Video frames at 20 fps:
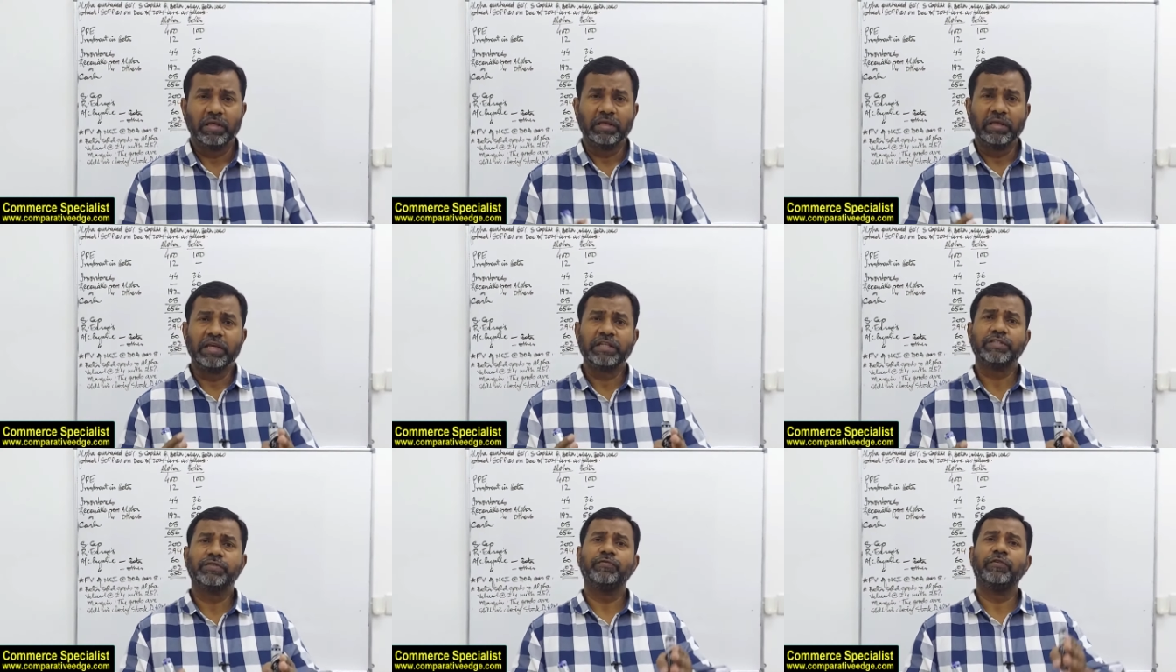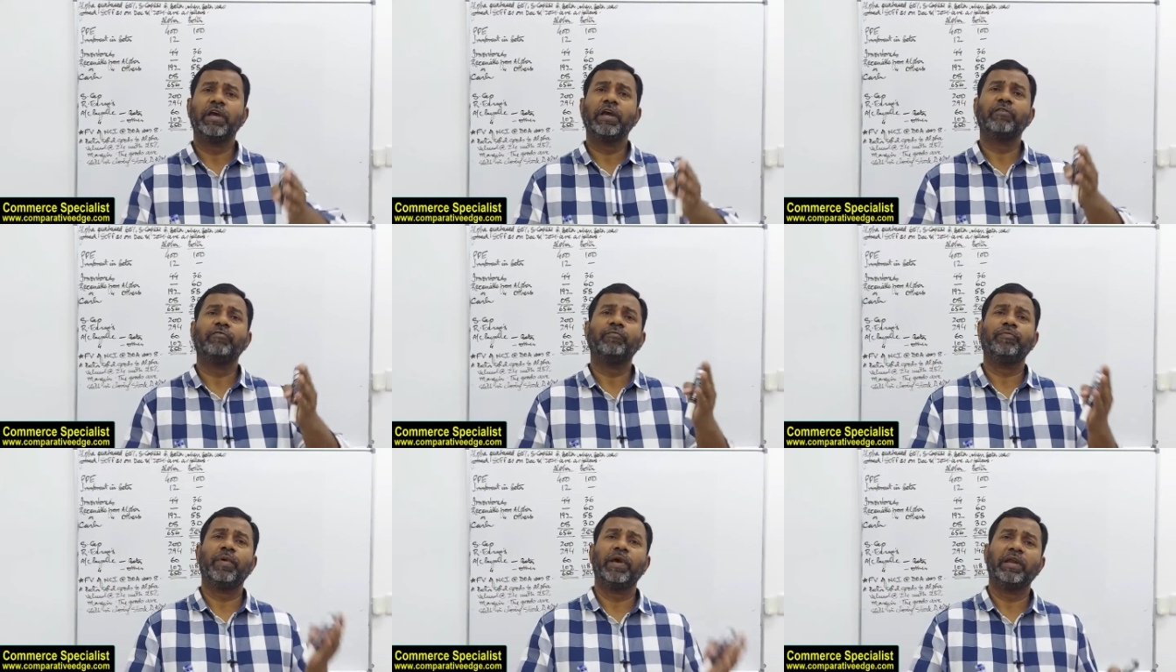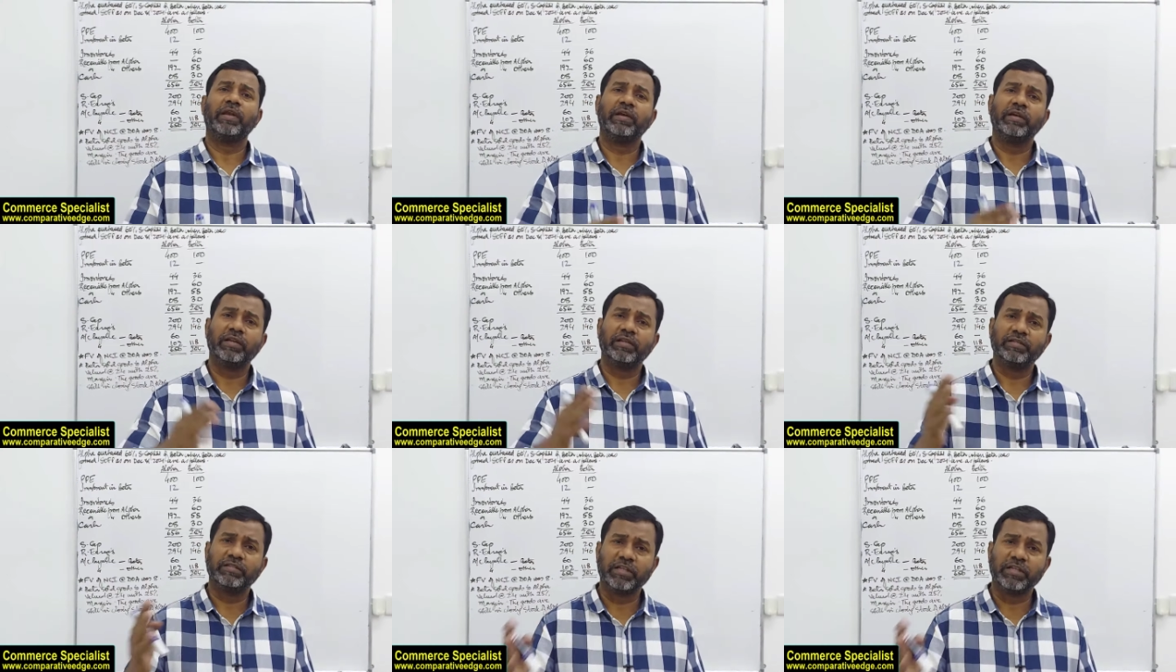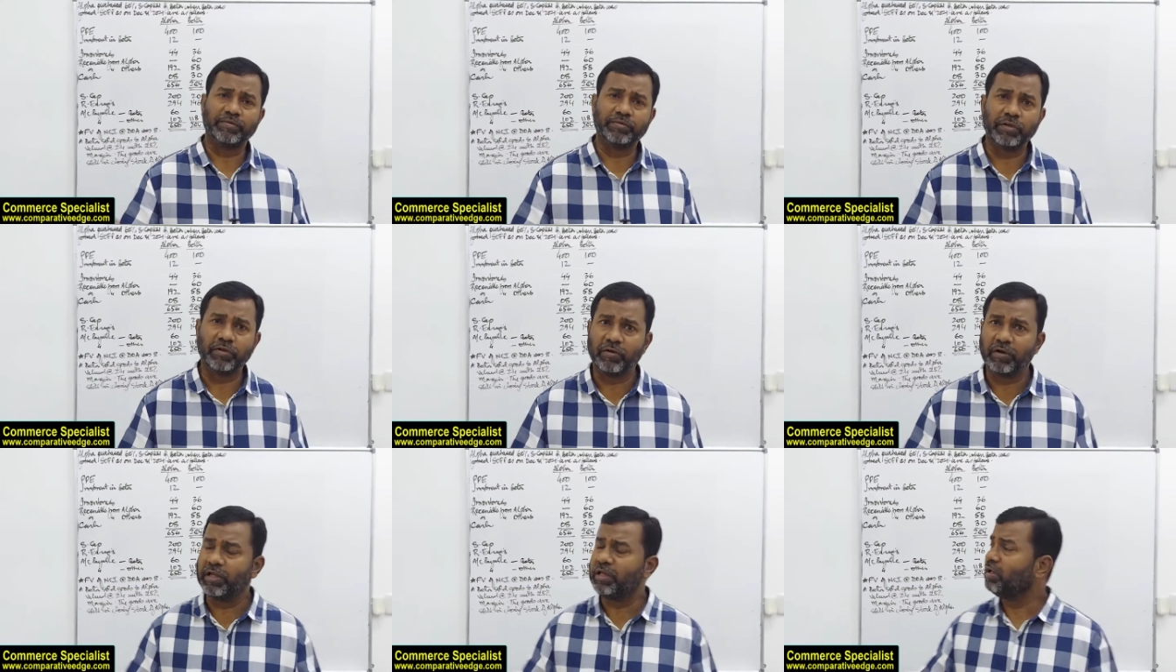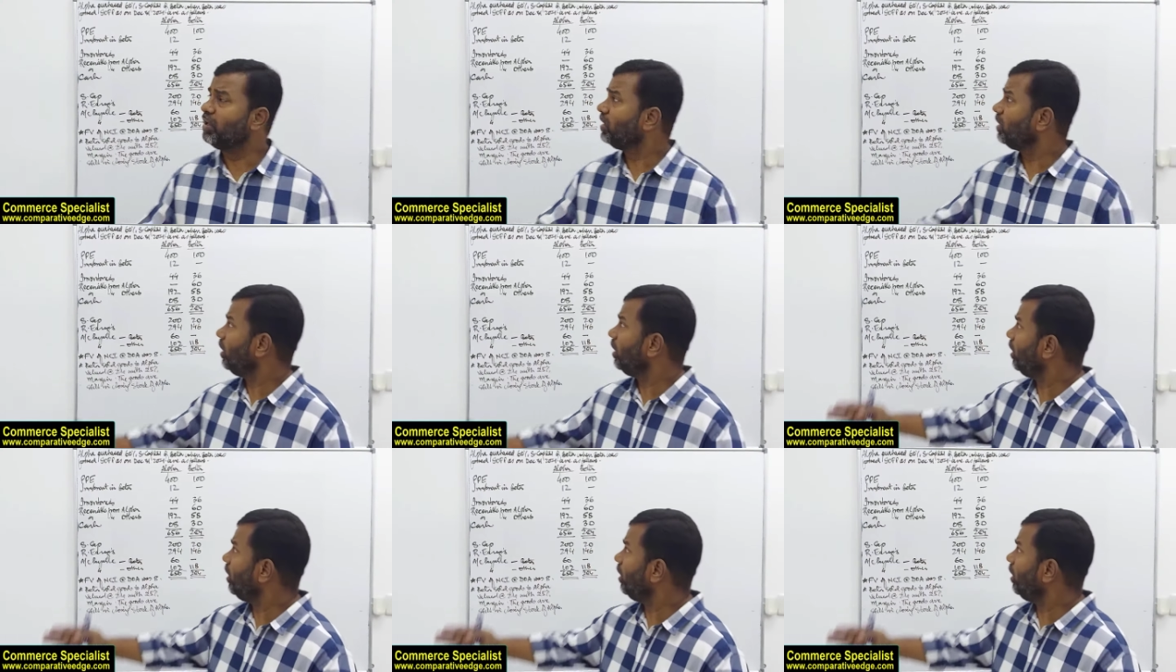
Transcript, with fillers: yes we have parent and subsidiary